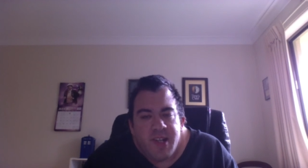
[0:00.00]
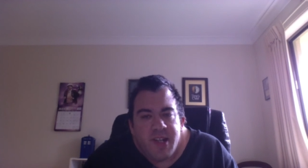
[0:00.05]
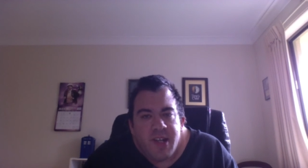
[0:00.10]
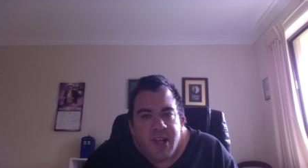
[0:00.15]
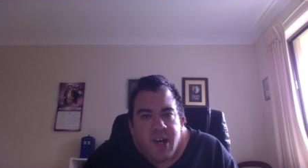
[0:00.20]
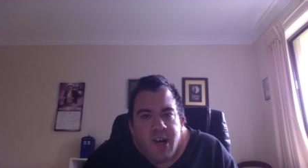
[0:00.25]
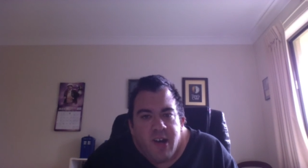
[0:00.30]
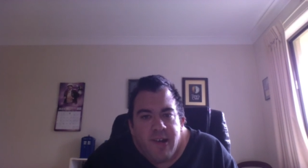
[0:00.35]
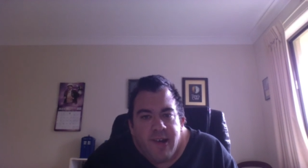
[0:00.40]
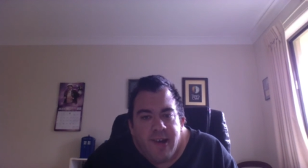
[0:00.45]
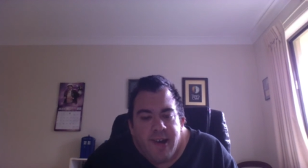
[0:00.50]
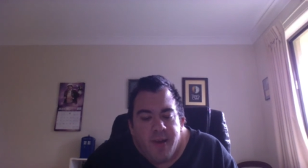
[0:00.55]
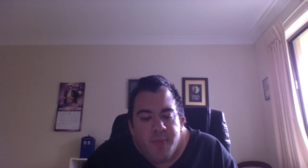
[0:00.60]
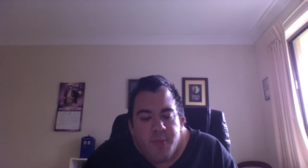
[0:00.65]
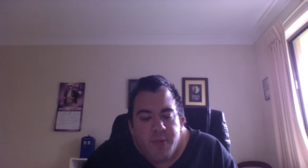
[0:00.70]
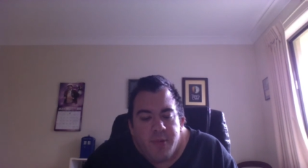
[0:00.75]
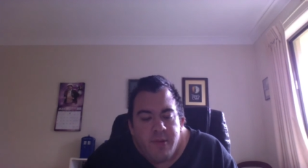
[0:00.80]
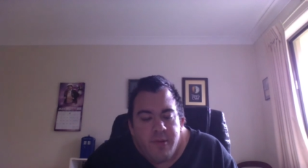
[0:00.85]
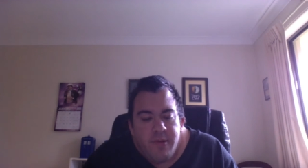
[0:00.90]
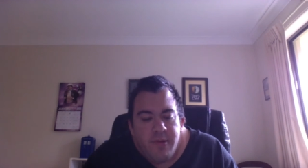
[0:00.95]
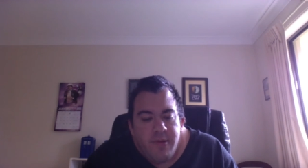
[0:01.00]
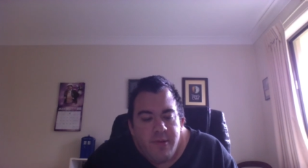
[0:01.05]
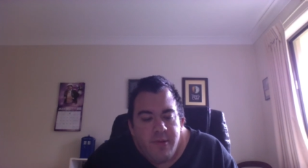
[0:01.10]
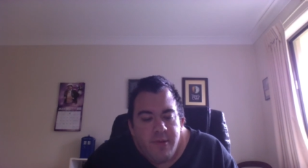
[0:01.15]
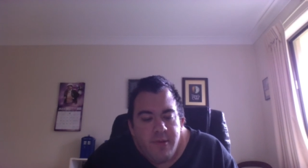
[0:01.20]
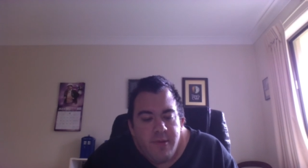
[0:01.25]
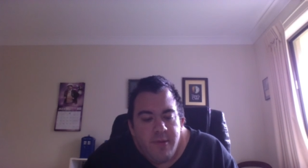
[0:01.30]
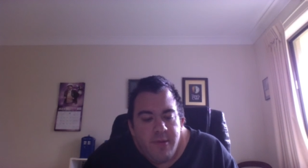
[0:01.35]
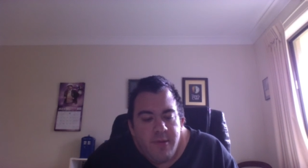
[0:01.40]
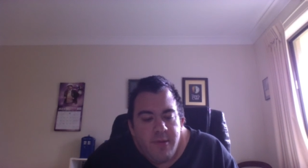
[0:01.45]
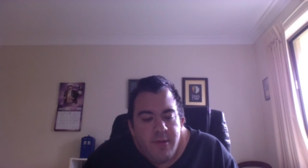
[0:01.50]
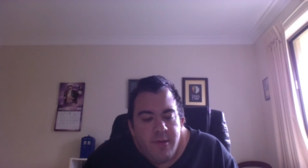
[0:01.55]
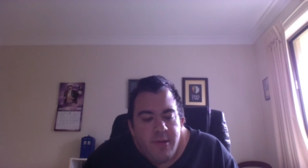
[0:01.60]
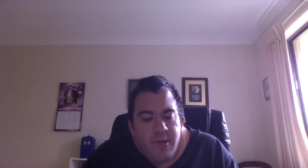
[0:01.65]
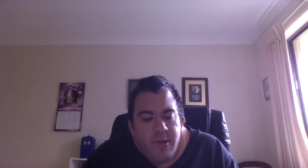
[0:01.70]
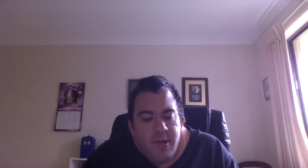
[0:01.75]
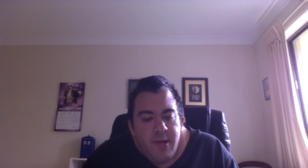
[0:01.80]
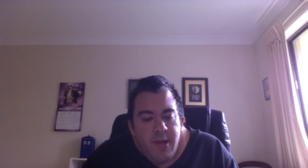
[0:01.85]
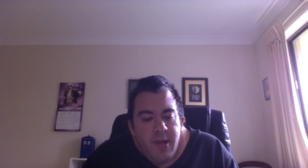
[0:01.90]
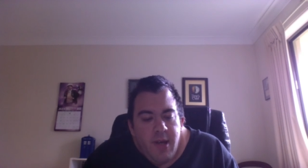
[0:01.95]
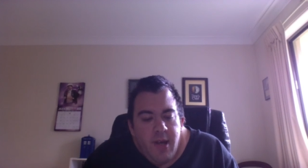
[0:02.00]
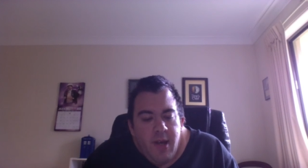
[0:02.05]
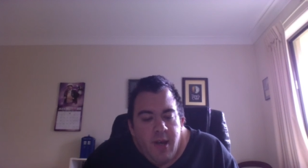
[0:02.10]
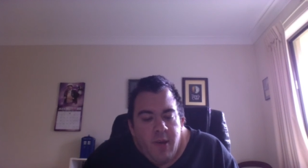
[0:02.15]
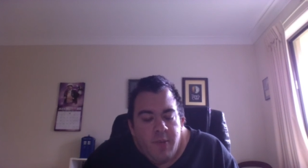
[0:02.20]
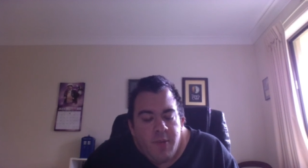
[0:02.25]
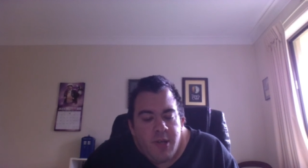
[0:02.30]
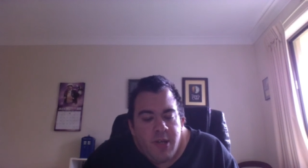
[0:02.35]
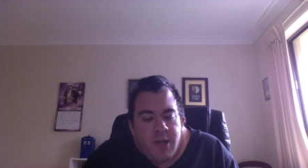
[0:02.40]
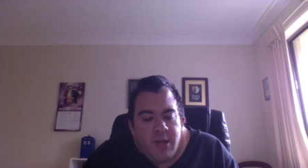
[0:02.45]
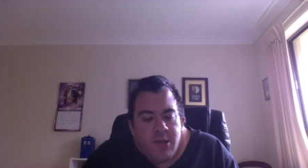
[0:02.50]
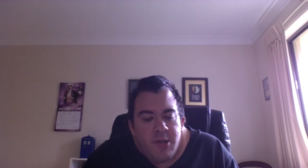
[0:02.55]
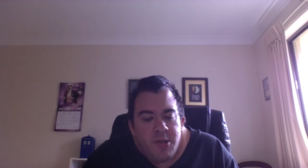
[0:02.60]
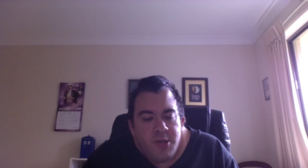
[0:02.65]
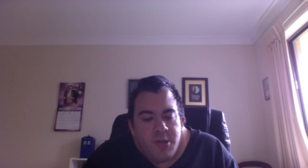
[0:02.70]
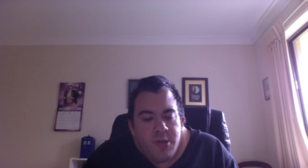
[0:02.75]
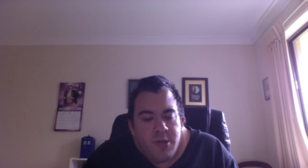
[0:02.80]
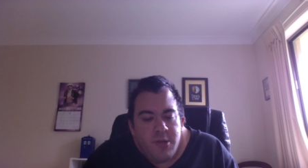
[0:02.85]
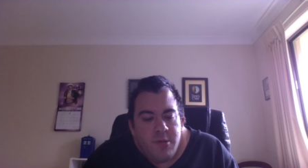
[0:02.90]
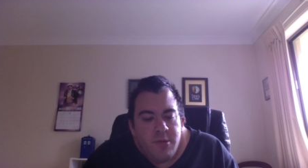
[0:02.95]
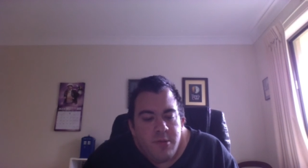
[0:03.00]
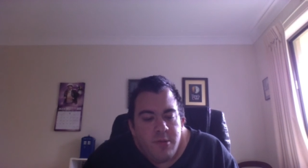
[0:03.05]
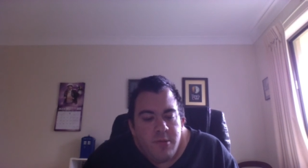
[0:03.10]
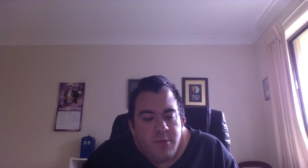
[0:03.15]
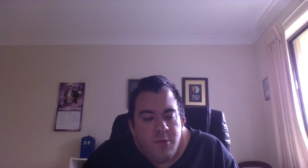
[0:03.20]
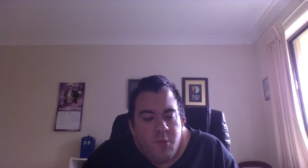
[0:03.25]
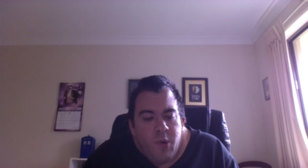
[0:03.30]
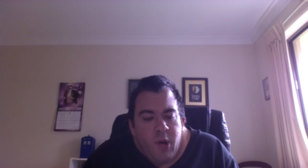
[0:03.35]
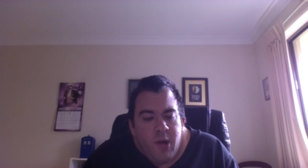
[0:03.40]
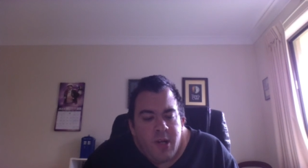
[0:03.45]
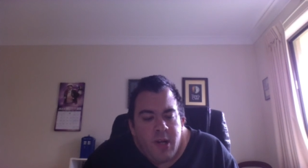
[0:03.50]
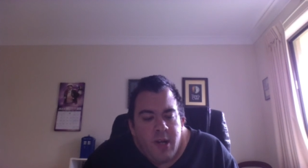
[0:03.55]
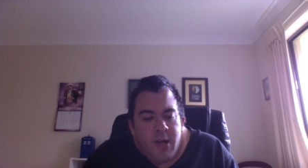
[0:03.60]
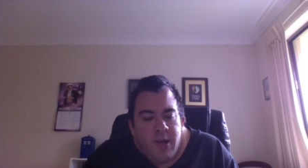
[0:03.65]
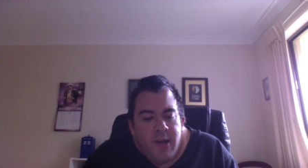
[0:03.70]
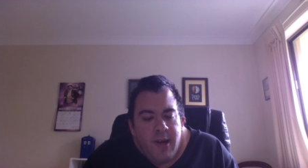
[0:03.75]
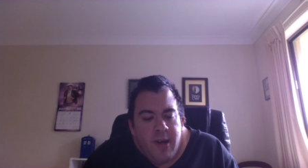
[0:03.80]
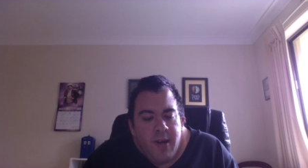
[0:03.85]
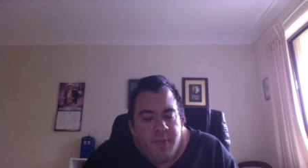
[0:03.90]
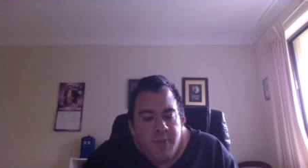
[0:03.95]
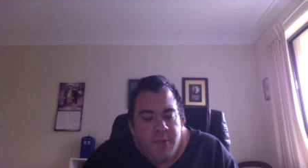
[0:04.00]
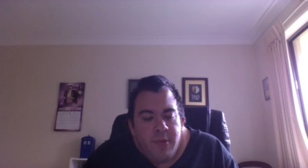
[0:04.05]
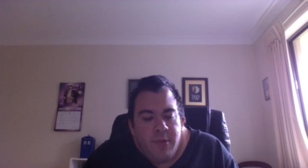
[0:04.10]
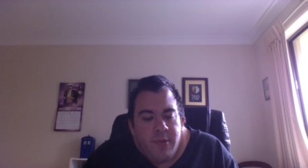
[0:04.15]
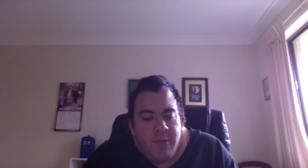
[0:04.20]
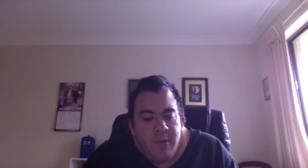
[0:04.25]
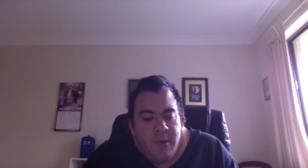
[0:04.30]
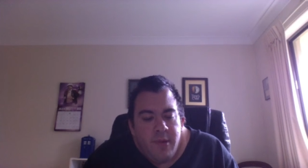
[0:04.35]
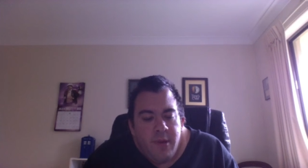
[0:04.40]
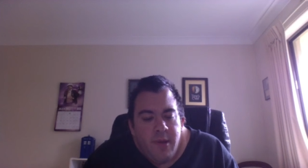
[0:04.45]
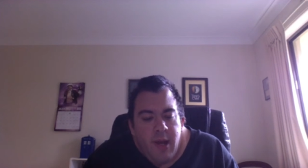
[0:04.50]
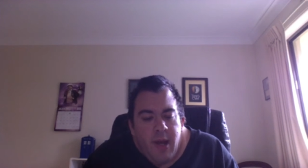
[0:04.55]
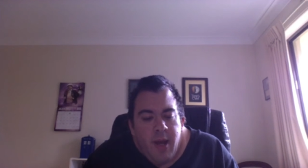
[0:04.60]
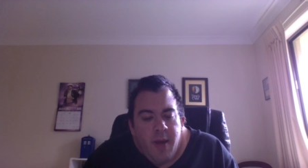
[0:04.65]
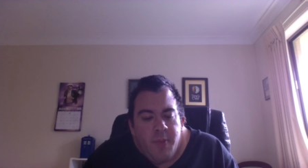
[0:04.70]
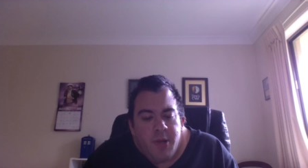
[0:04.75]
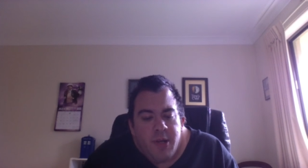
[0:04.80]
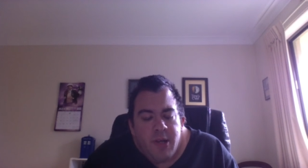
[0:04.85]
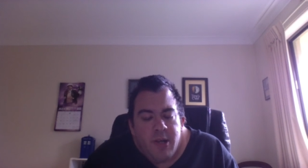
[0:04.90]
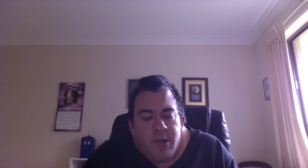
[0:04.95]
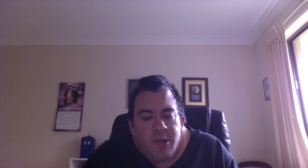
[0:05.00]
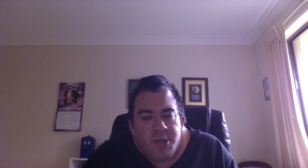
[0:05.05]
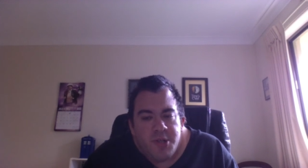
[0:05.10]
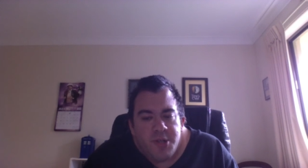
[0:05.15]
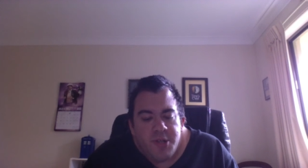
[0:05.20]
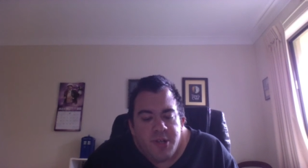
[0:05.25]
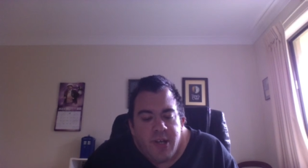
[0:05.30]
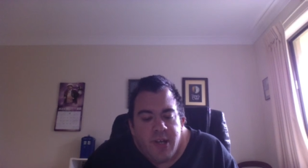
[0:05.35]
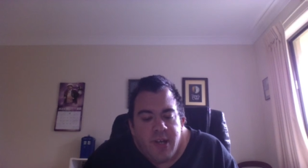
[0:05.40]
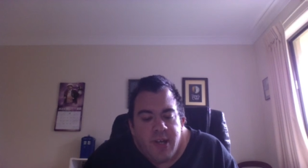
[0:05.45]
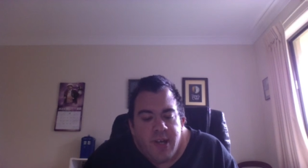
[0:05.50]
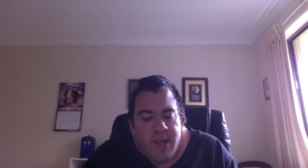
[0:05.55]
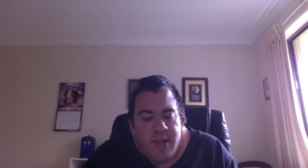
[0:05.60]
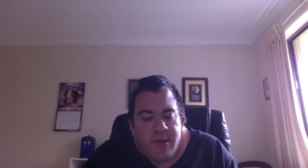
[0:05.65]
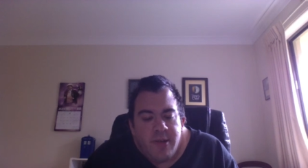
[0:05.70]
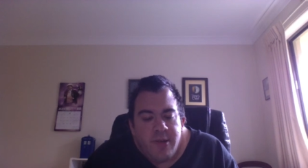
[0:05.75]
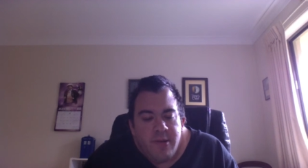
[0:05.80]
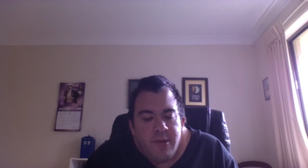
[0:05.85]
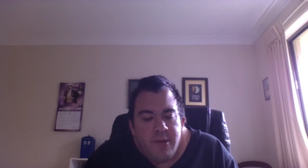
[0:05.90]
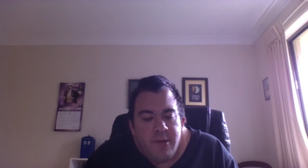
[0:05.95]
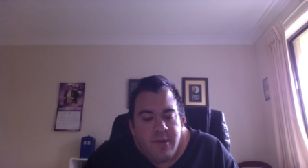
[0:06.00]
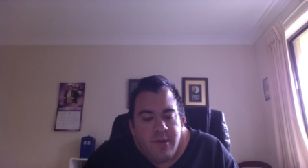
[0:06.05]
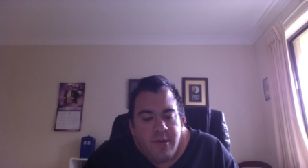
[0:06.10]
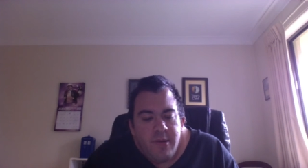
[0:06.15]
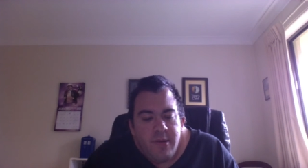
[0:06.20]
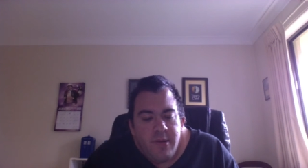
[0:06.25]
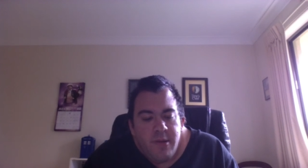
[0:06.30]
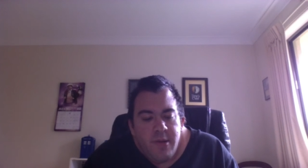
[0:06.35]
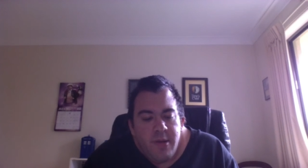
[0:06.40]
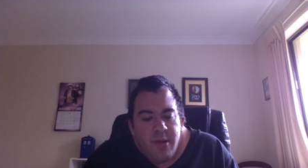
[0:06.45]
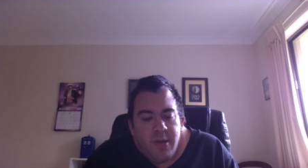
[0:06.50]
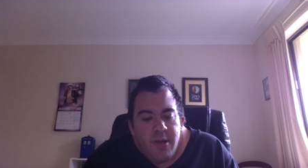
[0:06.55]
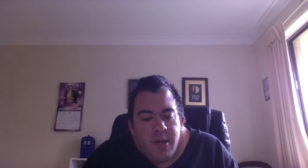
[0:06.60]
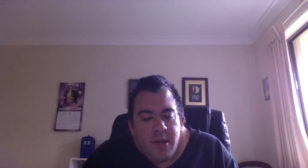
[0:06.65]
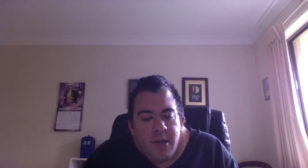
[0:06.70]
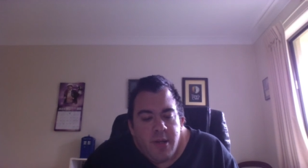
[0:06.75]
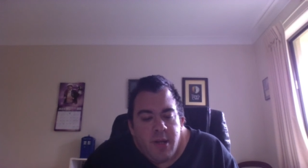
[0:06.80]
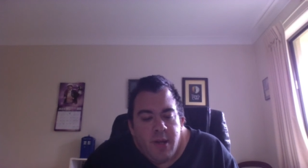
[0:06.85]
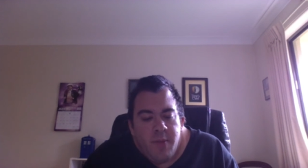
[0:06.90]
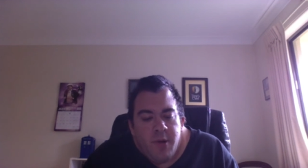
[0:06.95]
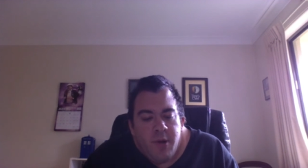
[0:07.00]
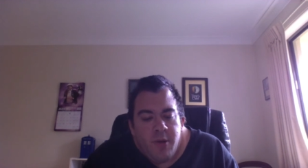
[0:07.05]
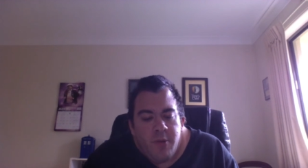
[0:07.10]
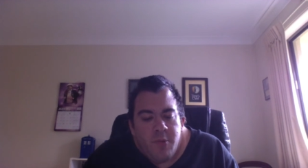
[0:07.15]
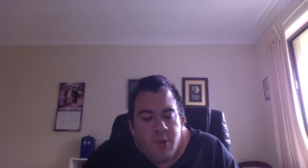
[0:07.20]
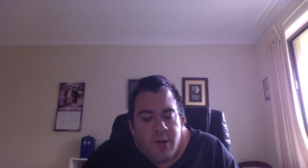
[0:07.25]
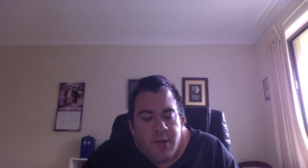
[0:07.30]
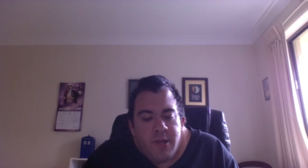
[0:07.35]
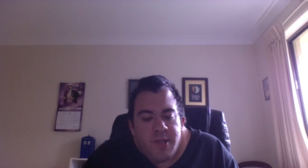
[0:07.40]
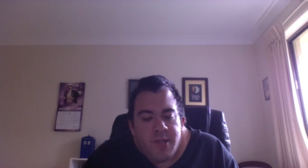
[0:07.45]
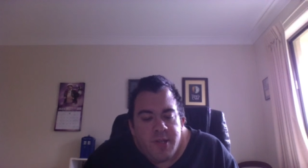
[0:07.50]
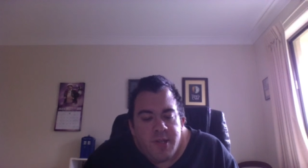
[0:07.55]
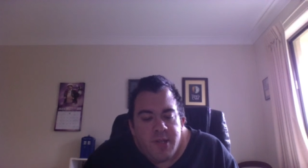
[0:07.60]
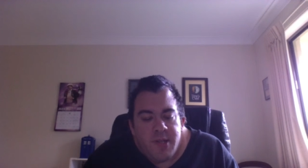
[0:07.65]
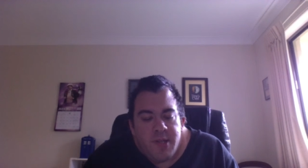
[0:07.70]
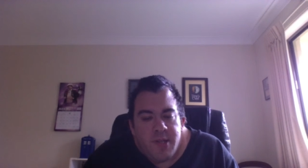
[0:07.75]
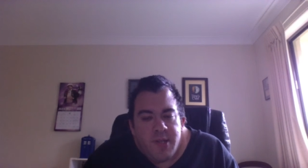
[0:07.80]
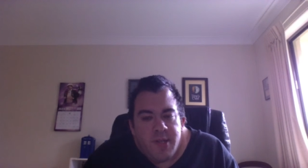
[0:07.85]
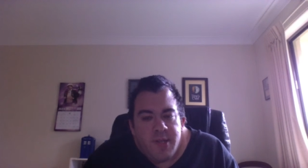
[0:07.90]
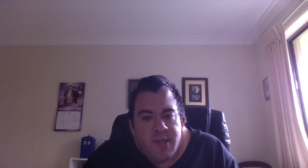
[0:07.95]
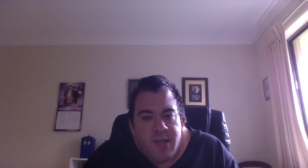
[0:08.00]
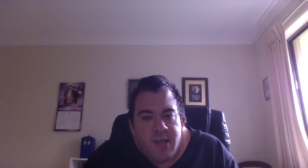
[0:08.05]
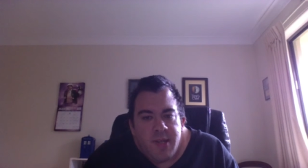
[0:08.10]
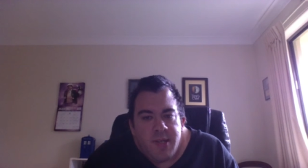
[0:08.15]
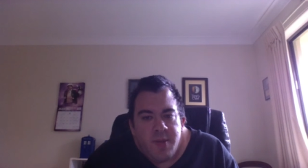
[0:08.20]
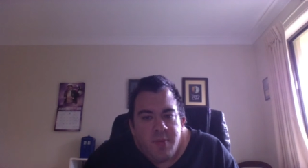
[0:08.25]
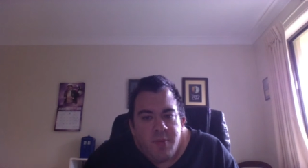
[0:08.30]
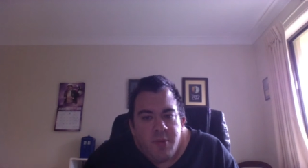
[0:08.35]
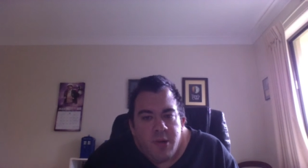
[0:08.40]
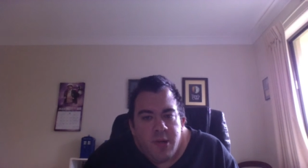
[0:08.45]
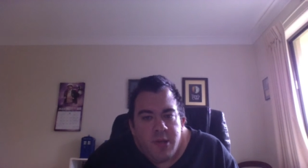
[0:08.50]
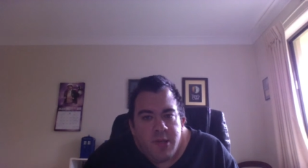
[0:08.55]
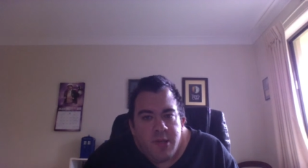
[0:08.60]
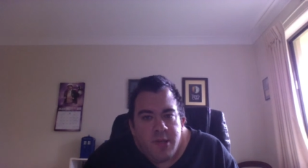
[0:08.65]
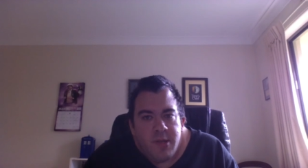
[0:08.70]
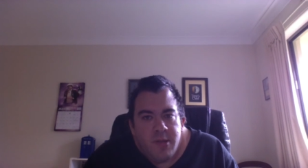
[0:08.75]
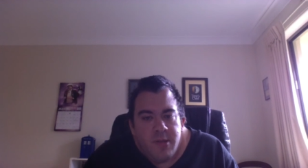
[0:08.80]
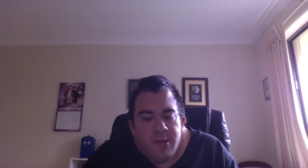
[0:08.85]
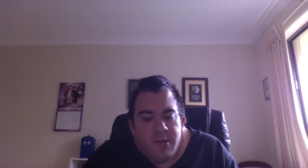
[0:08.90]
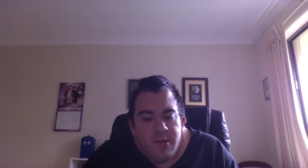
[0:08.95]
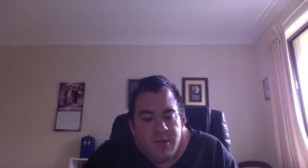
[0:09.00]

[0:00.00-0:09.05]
It can't happen. Abigail shook. What can't happen? Abigail shook her head. Come on, what is it? Stacey pressed.